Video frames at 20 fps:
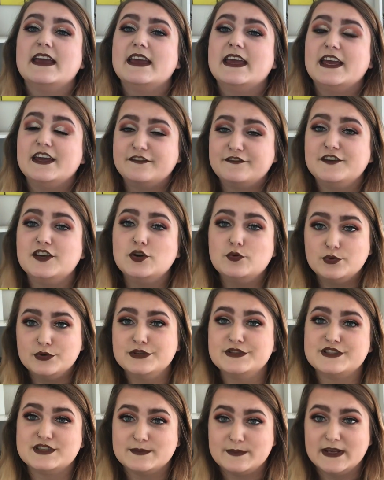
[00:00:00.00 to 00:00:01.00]
If you
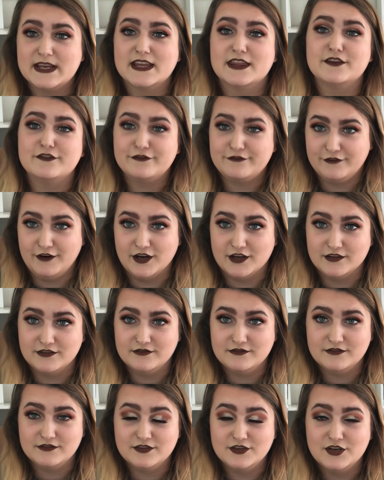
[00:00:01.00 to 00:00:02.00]
want to be at the
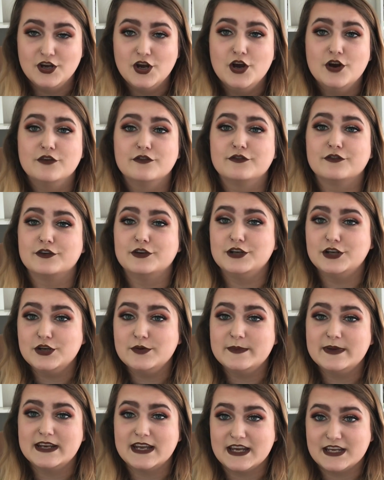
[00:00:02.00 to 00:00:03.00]
front for
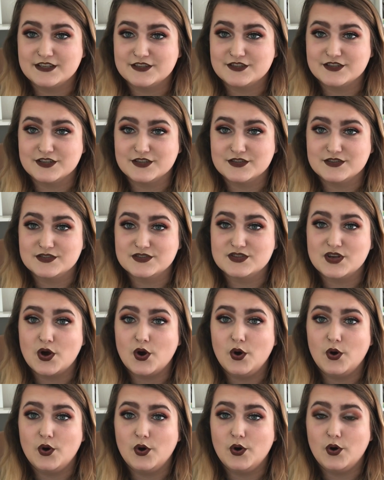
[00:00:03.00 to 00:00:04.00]
Illuminations
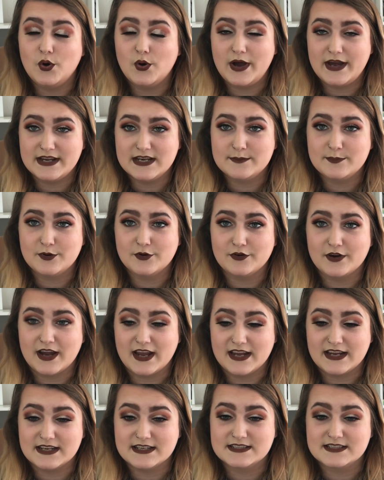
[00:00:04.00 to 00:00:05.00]
or any
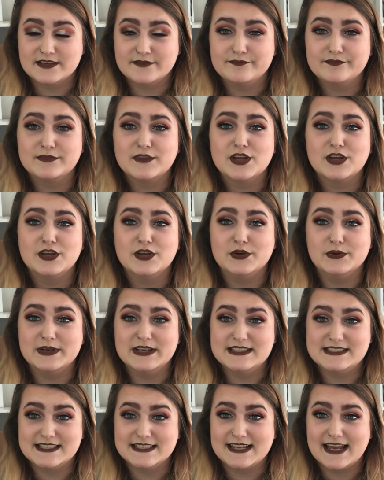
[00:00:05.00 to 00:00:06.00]
parade, you
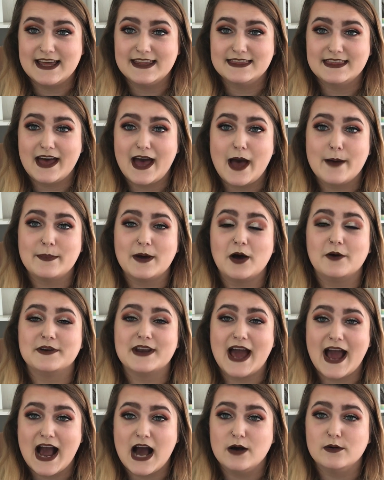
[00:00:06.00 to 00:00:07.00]
need to get there about an
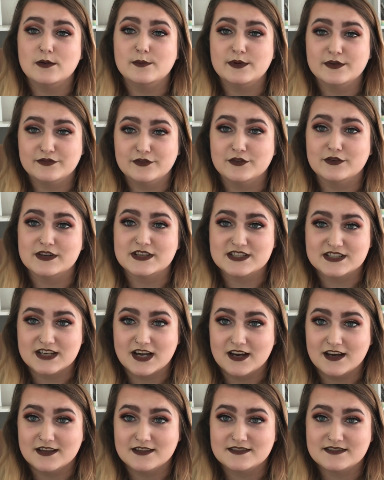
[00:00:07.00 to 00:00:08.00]
hour before it
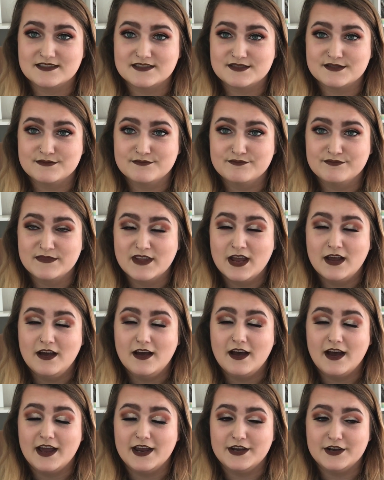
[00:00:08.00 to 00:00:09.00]
starts.
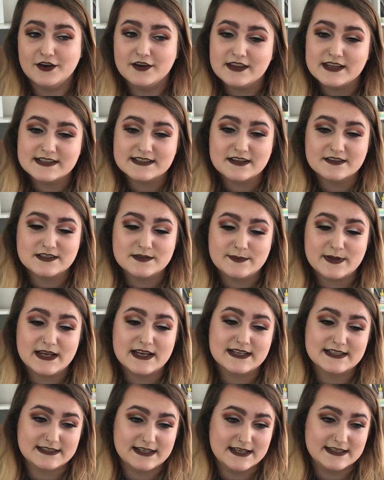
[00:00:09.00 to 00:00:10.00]
I know that sounds a bit
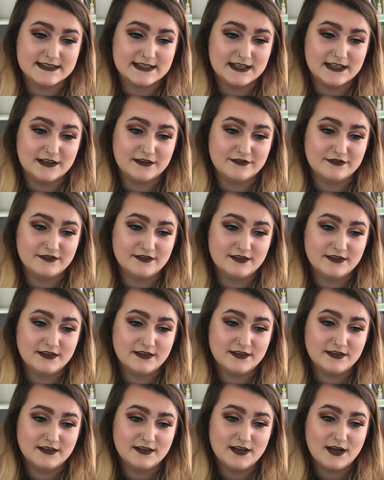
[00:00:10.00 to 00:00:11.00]
excessive,
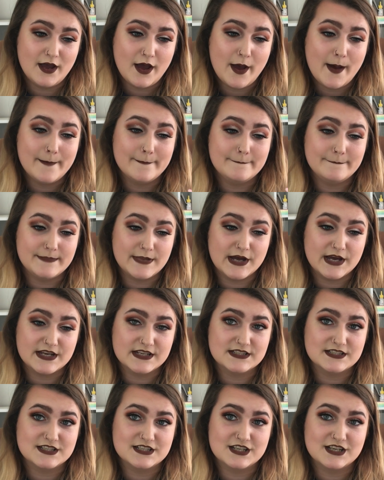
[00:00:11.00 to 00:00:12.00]

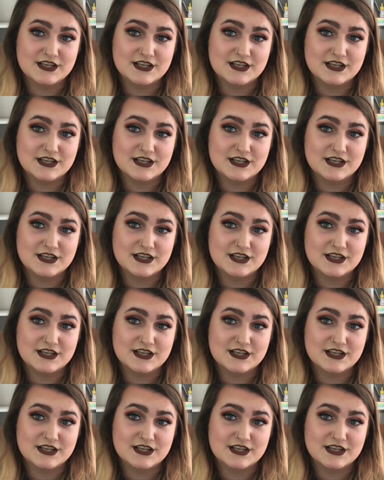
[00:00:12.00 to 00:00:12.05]
but